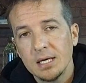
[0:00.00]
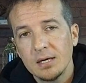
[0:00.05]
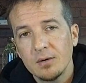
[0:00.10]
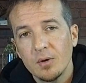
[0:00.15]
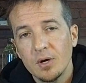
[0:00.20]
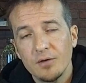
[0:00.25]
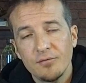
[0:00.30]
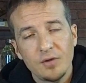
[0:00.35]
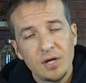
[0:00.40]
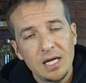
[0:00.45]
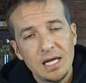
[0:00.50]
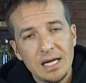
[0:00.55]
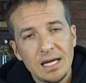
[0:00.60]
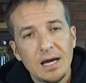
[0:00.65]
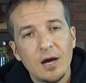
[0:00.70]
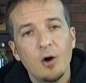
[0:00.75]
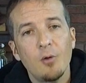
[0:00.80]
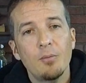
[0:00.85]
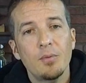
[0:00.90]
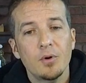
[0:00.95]
Well, if you need
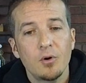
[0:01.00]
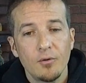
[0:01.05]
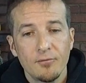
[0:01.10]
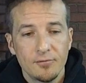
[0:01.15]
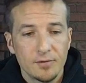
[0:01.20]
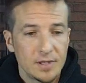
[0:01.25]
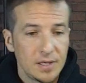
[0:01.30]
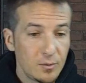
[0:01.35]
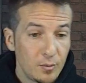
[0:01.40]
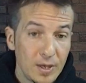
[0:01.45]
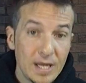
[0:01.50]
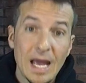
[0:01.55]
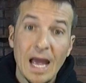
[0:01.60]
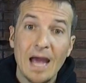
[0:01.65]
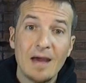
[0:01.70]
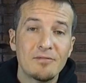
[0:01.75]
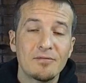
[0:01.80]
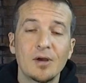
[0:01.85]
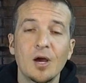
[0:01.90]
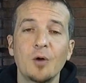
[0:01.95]
help, hopefully we
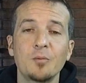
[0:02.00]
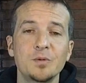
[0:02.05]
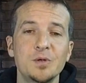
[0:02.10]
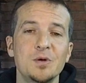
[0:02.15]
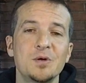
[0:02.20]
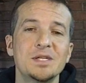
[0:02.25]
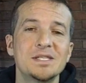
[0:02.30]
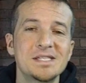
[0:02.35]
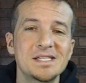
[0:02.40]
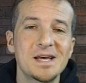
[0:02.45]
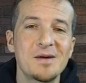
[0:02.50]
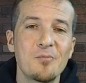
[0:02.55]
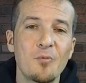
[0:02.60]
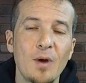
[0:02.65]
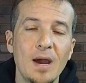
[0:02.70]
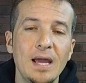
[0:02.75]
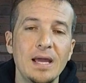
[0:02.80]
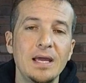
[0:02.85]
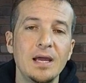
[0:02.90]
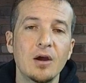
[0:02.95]
have helped you in some
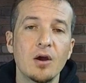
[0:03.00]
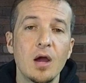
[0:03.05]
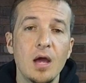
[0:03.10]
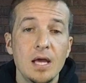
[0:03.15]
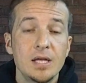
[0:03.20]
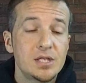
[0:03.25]
way here.